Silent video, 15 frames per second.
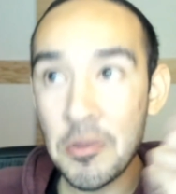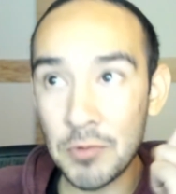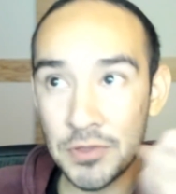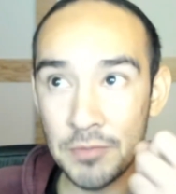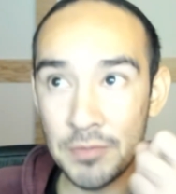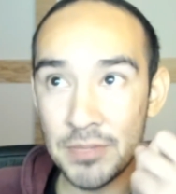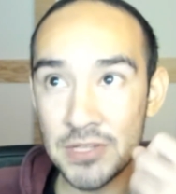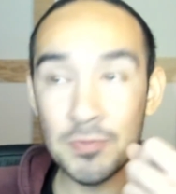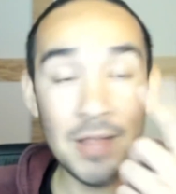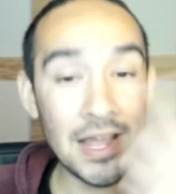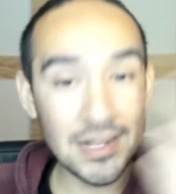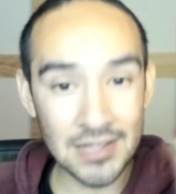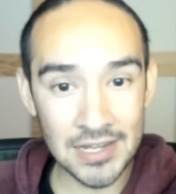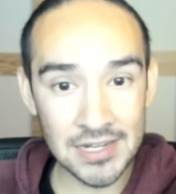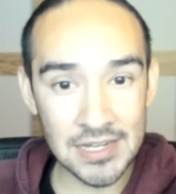with the pitch
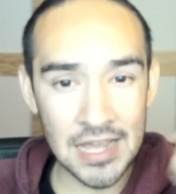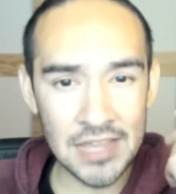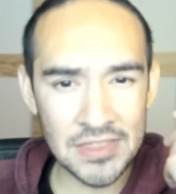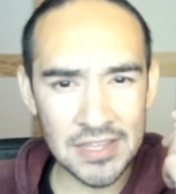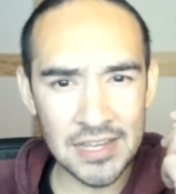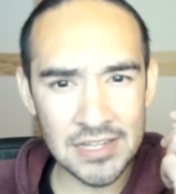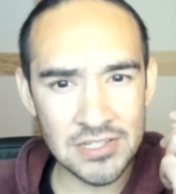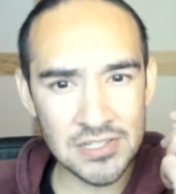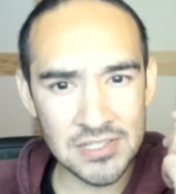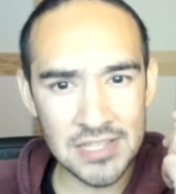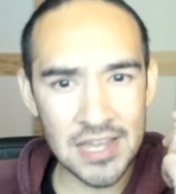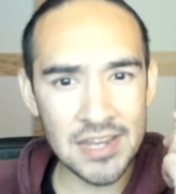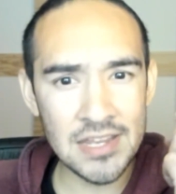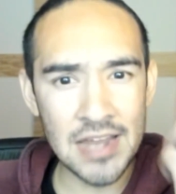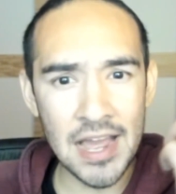black, like I think I just
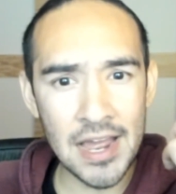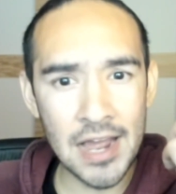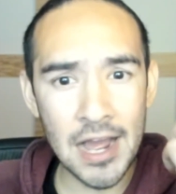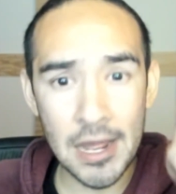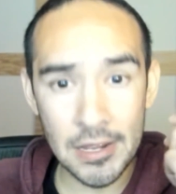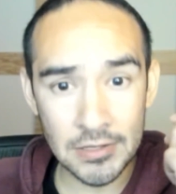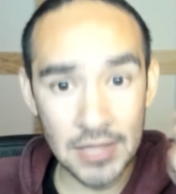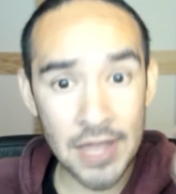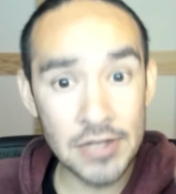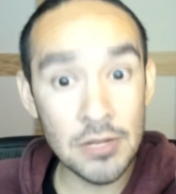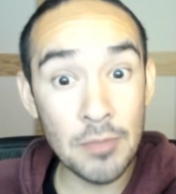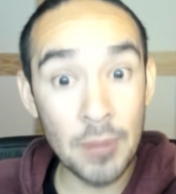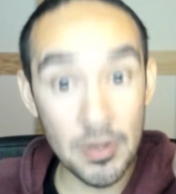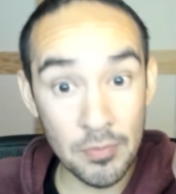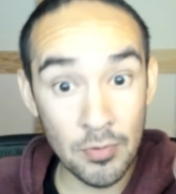said it, I lined
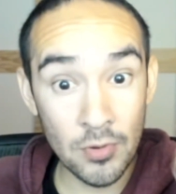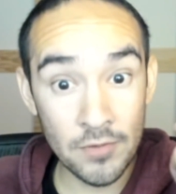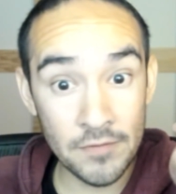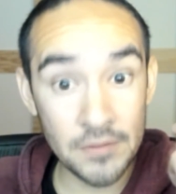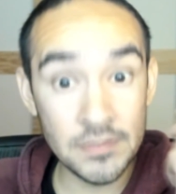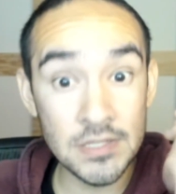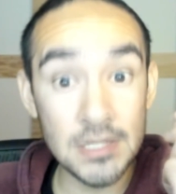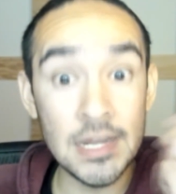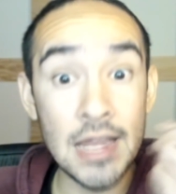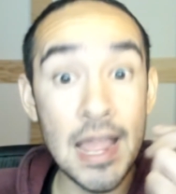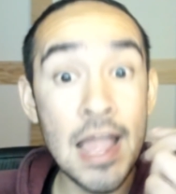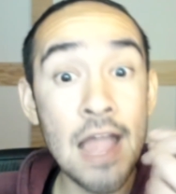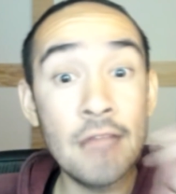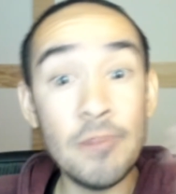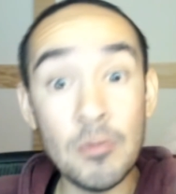up on board 15 and a half,